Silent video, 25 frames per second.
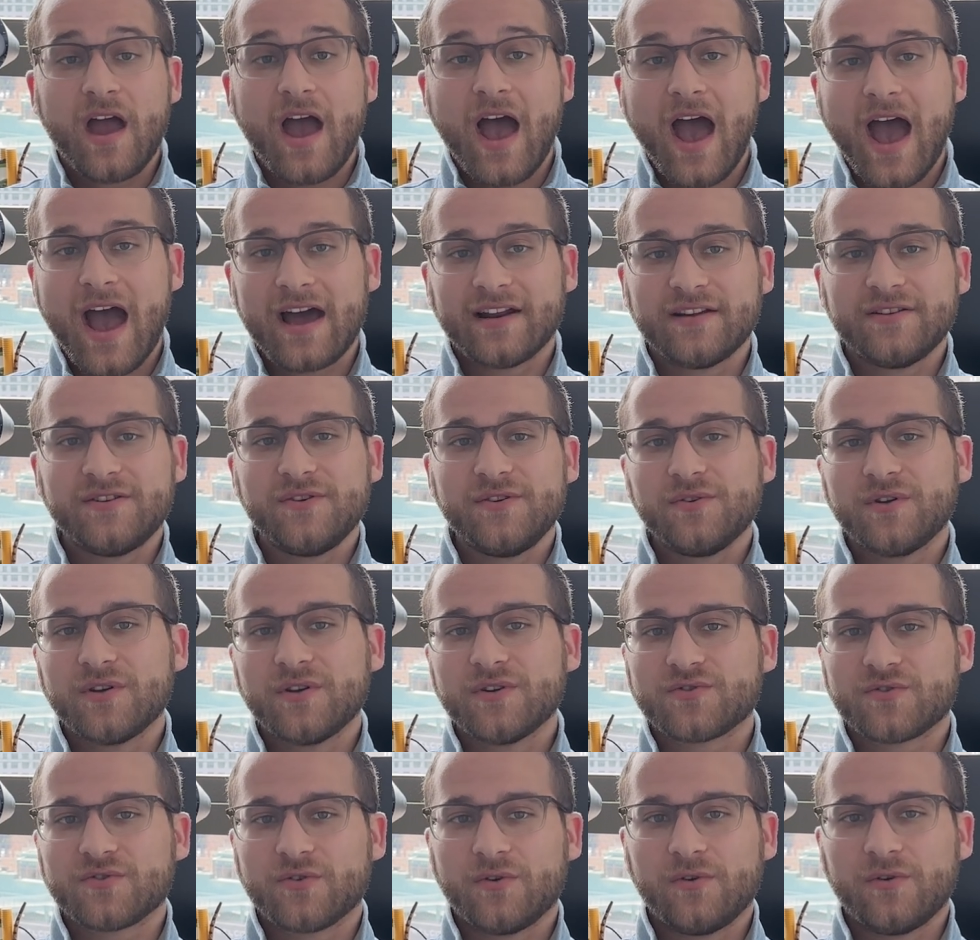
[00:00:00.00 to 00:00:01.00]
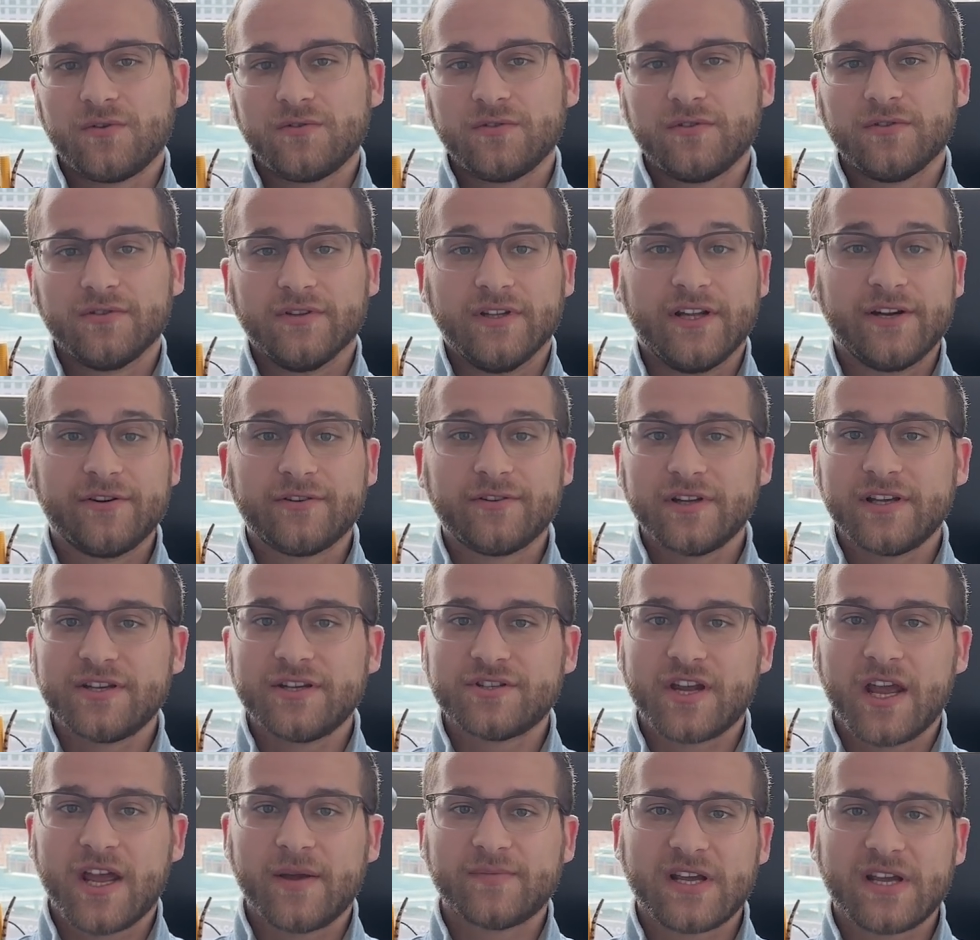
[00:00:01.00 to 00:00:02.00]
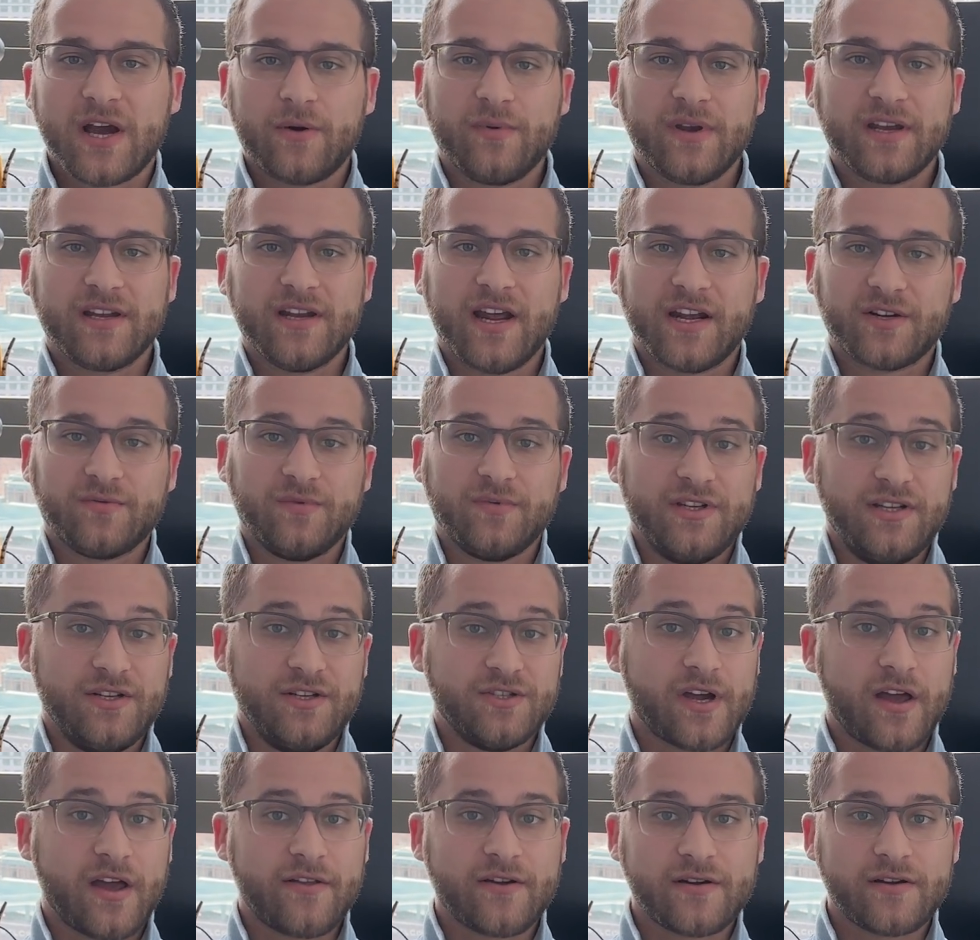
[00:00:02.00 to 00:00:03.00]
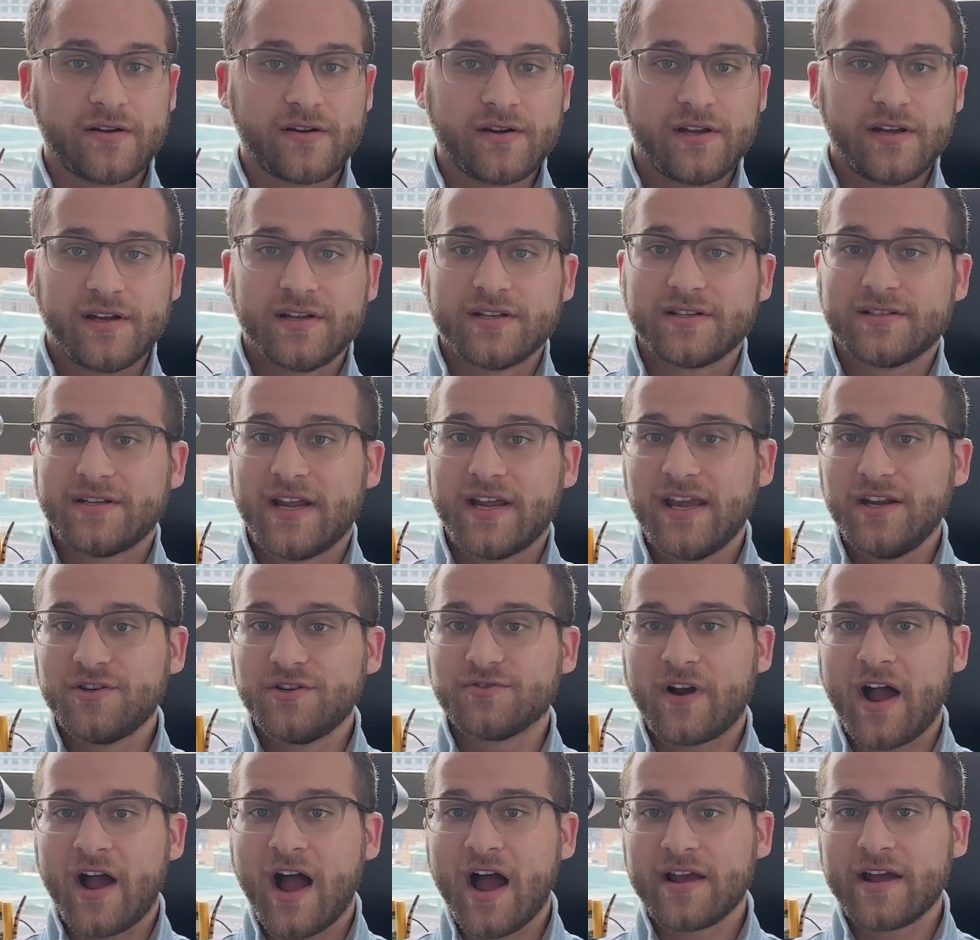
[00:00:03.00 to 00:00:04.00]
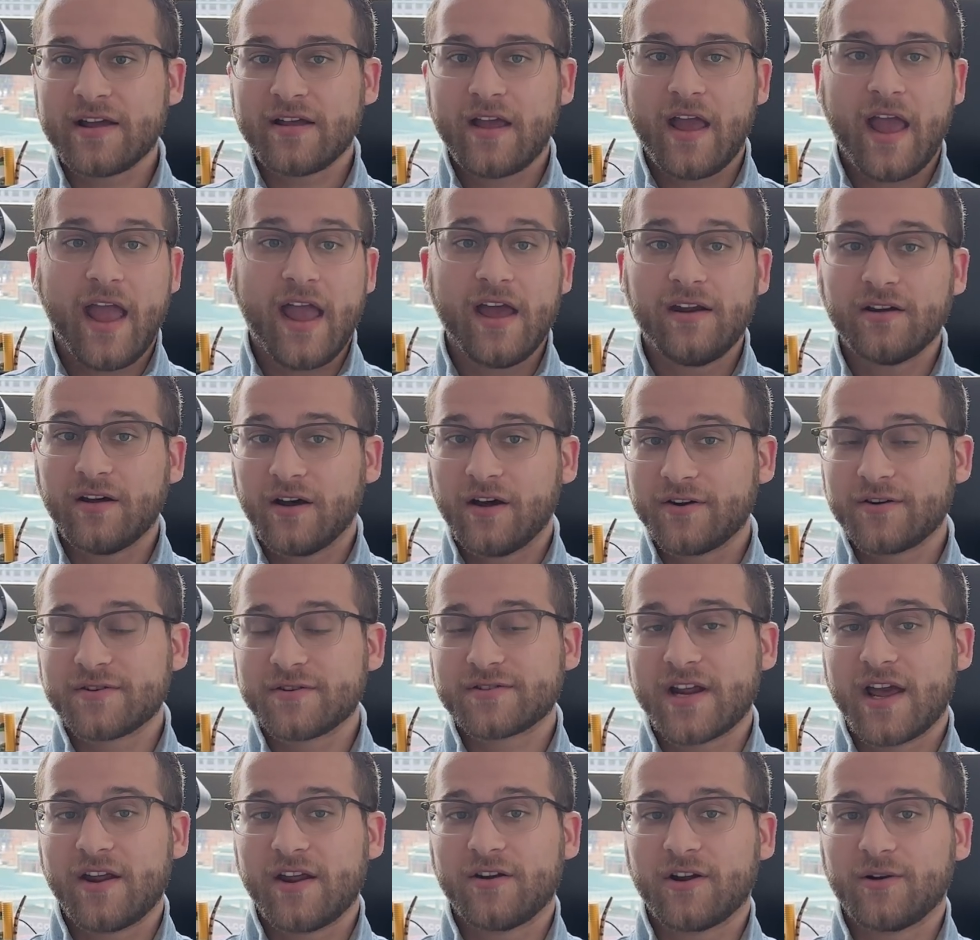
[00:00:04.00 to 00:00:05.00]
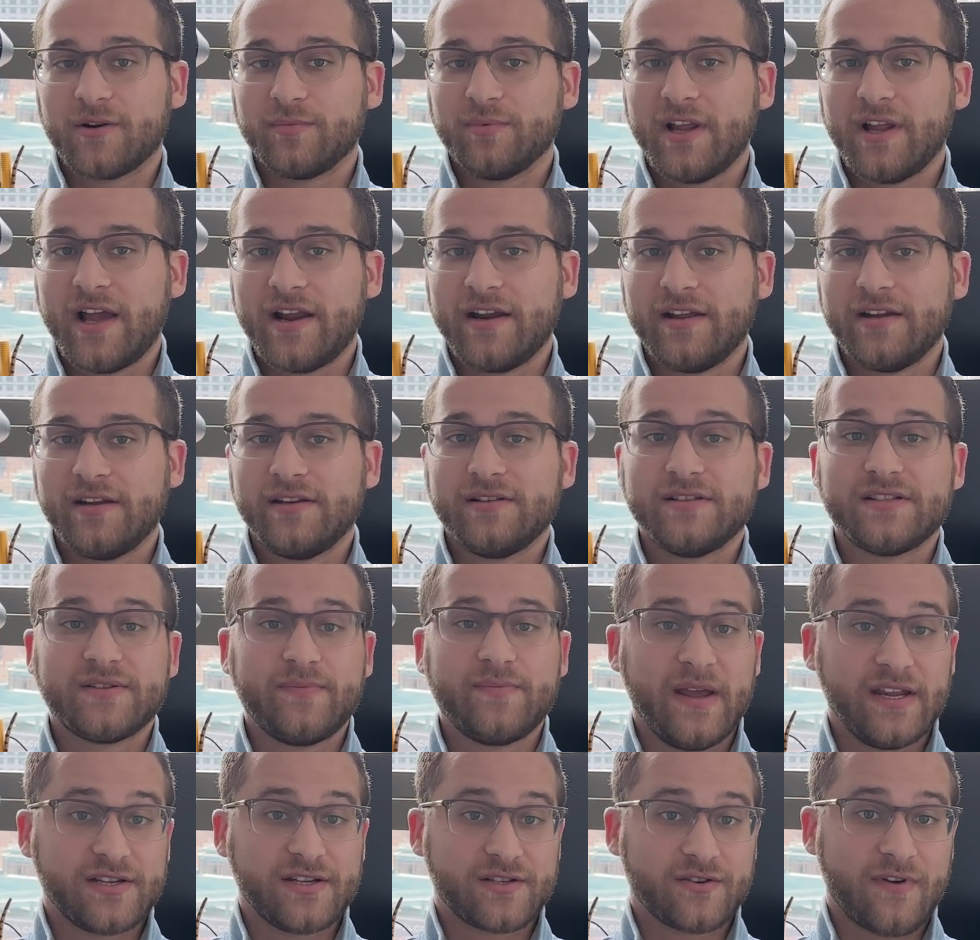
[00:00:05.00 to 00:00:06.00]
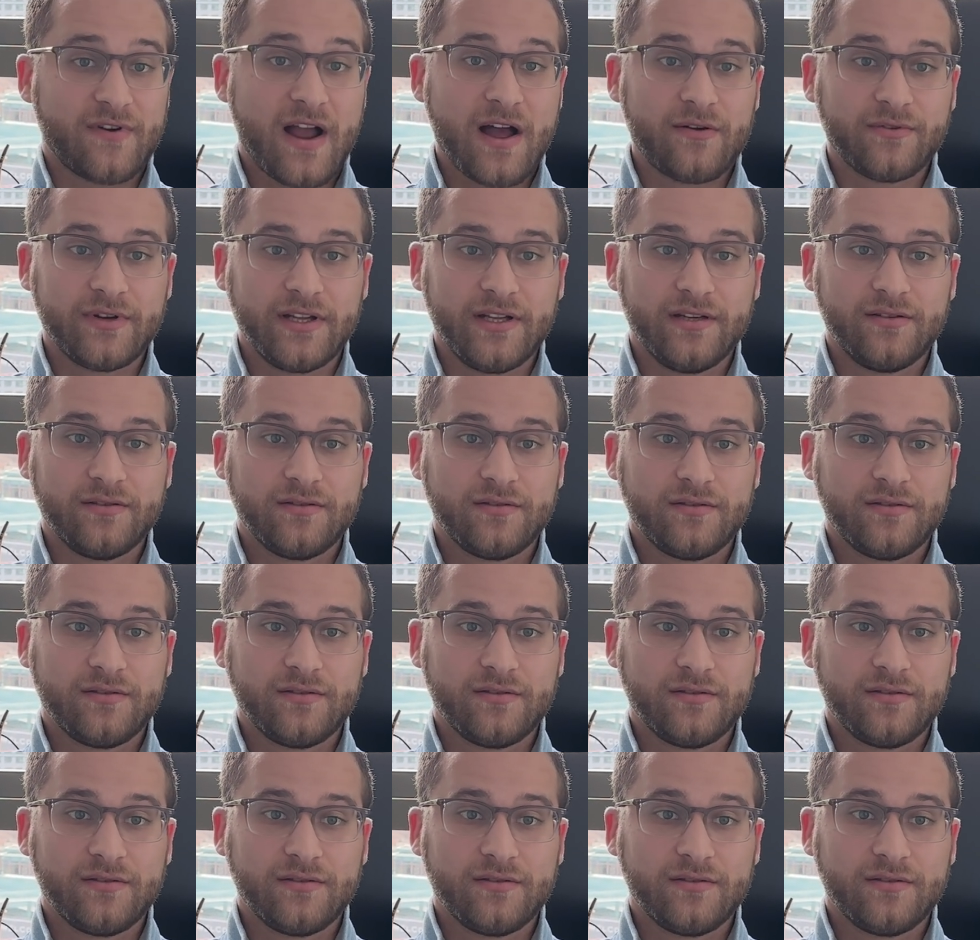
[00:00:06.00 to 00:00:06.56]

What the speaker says: Attitude control literally shapes how we connect with each other, stay dry, and understand our planet and space around it.